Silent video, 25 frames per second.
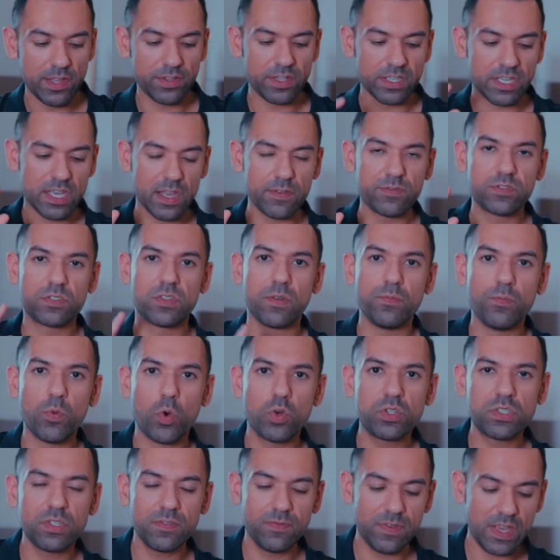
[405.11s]
that gives the
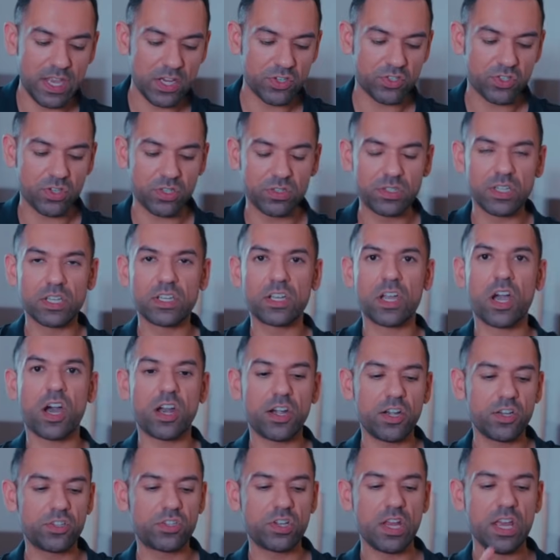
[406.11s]
motivation, the
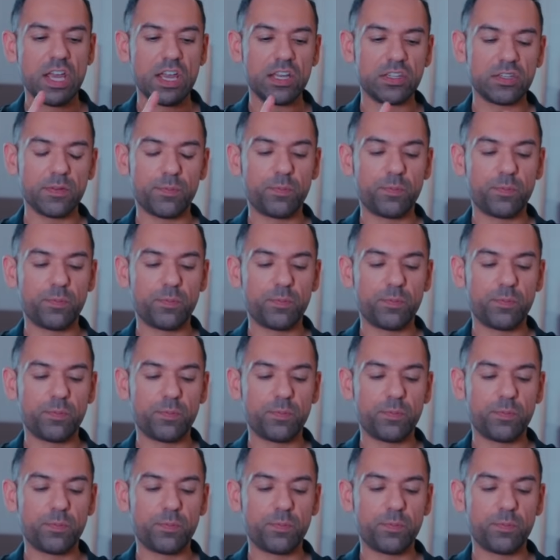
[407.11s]
courage, the